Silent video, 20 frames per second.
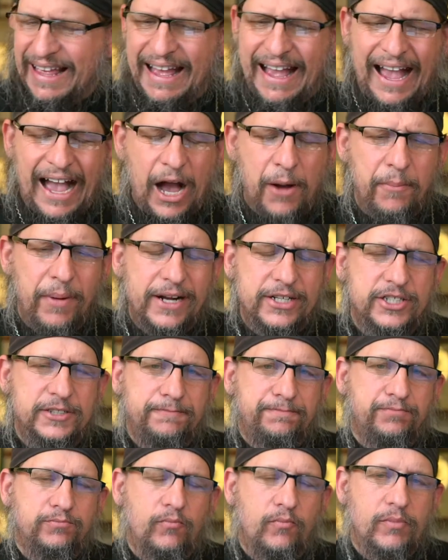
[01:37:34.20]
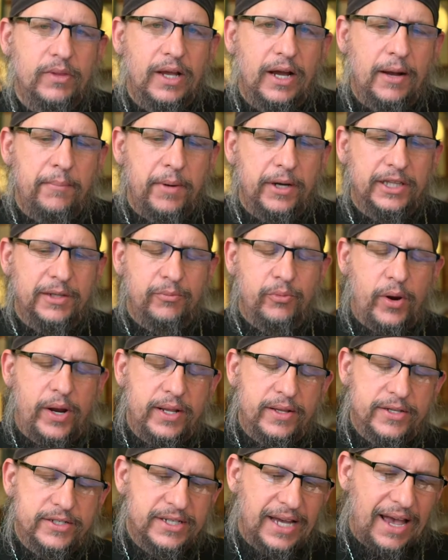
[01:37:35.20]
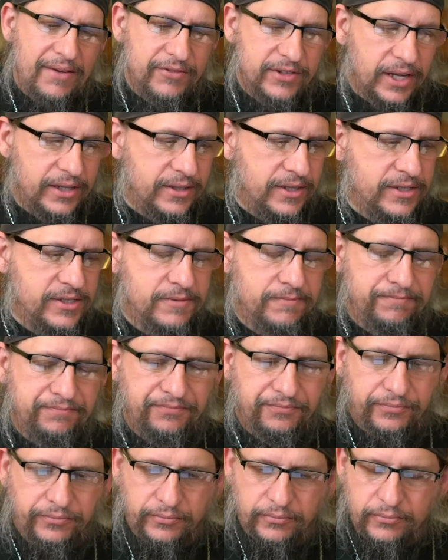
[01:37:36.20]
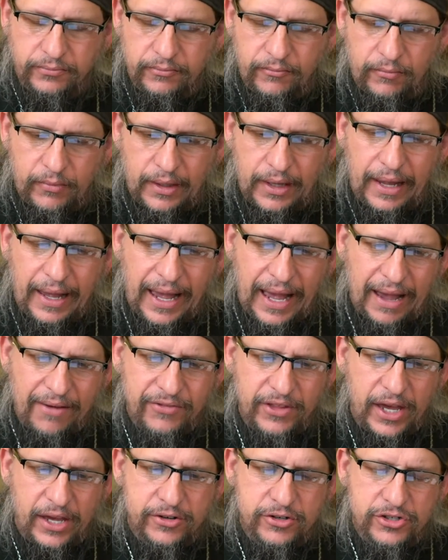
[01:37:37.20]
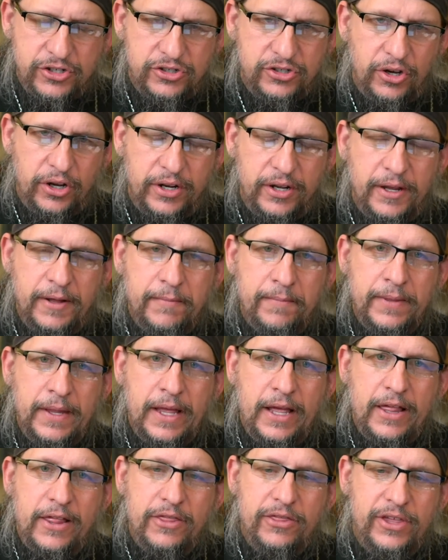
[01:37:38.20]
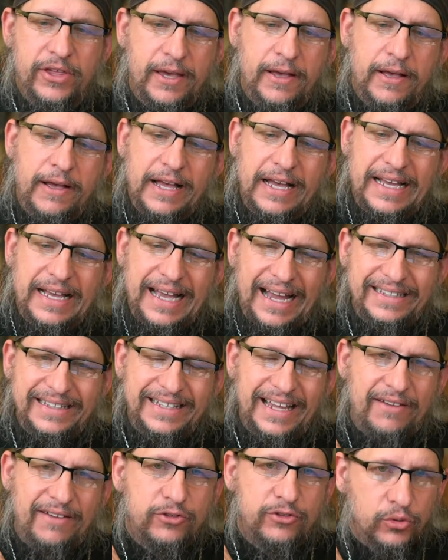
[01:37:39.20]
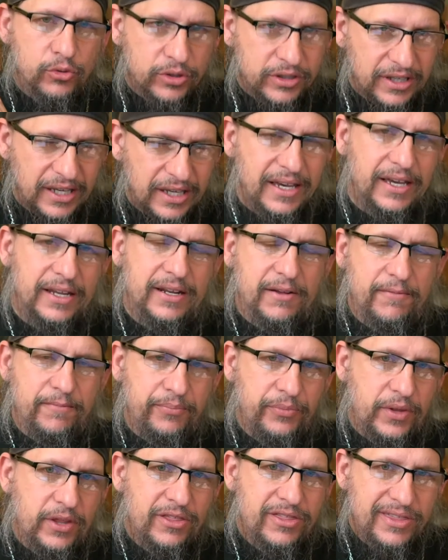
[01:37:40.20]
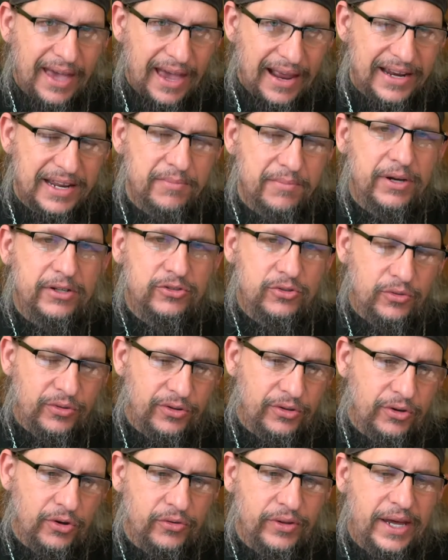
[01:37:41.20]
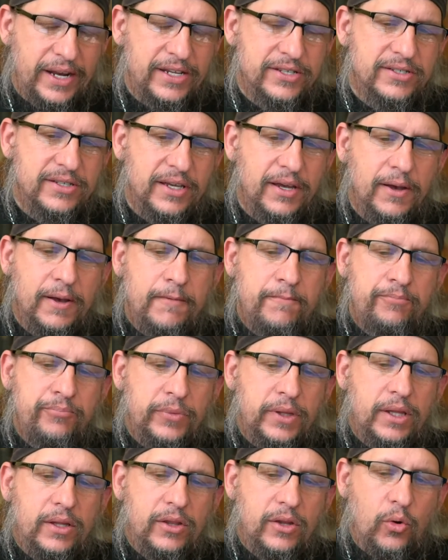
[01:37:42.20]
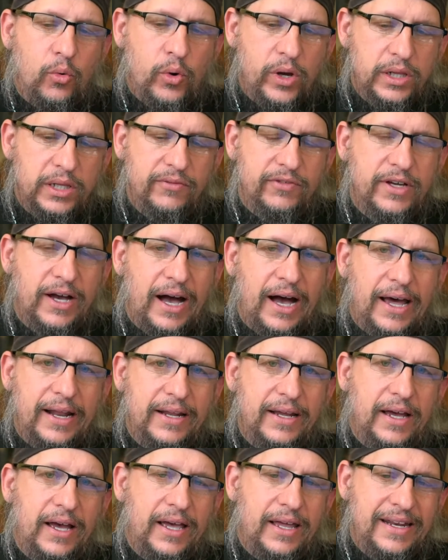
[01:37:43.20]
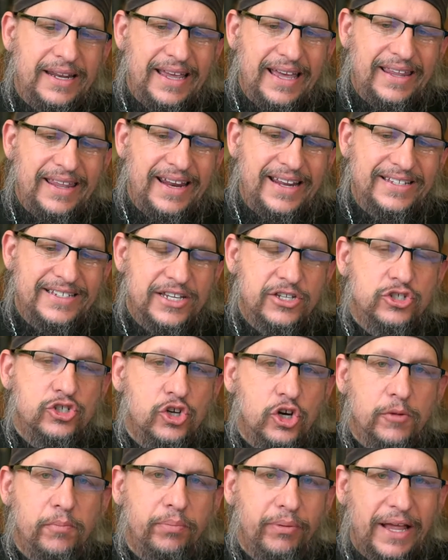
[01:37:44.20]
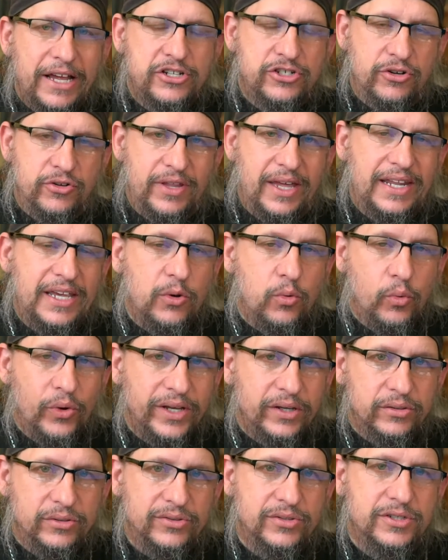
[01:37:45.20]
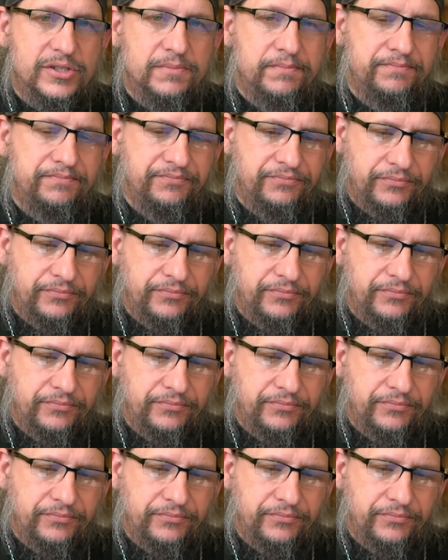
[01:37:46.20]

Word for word: how much among the perennialists I have done this have they understood the kat evdokian thelima to that is the the will of God and that is His good pleasure that He wills,